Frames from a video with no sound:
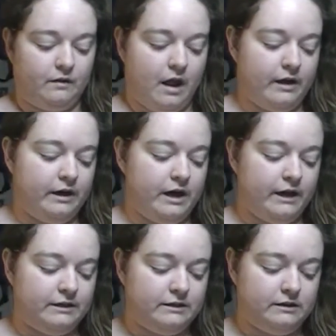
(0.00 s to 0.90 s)
I
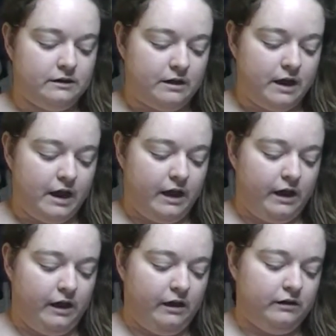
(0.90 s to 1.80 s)
got
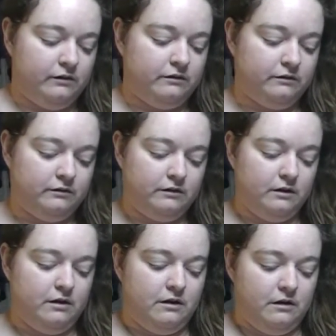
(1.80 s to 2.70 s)
a
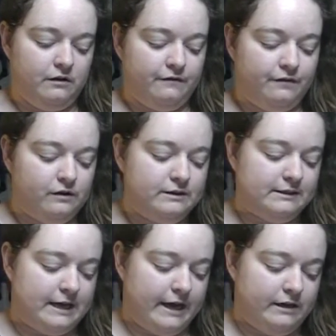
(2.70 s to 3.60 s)
full
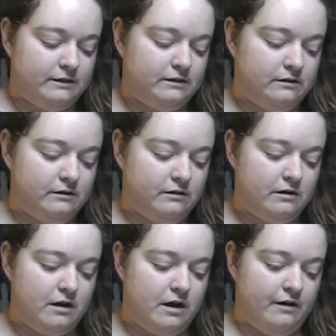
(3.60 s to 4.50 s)
set
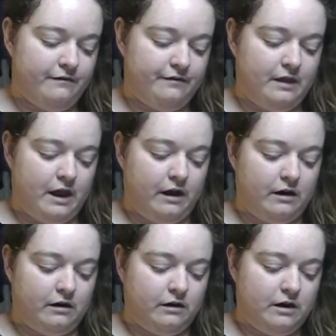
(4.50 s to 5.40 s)
of
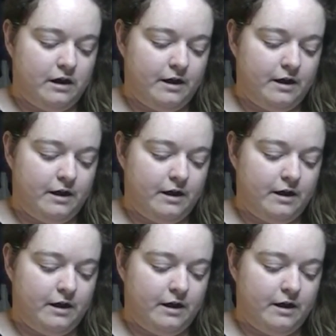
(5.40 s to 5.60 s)
their,